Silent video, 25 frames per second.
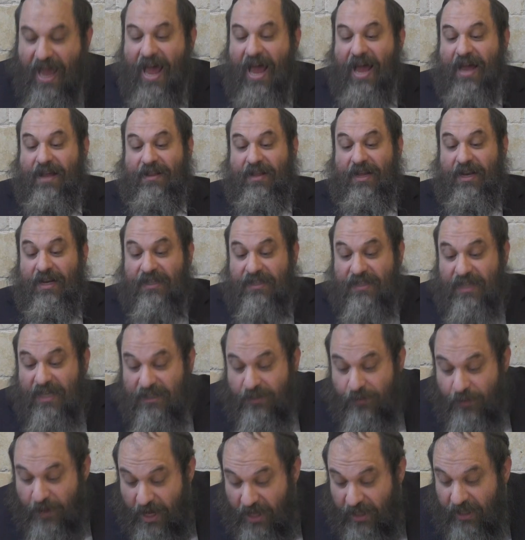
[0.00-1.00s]
And then he
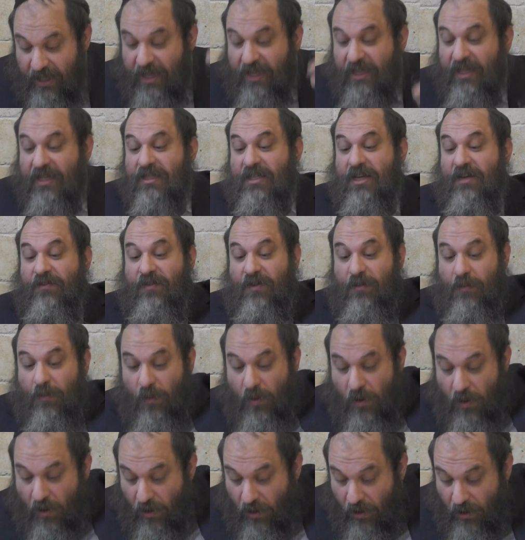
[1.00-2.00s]
says, really, there's even
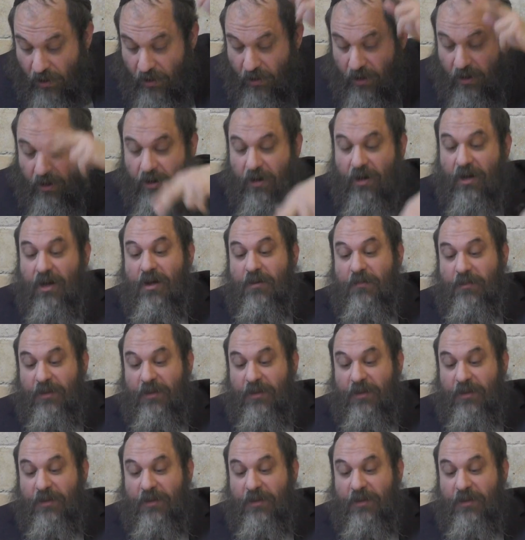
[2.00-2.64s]
more.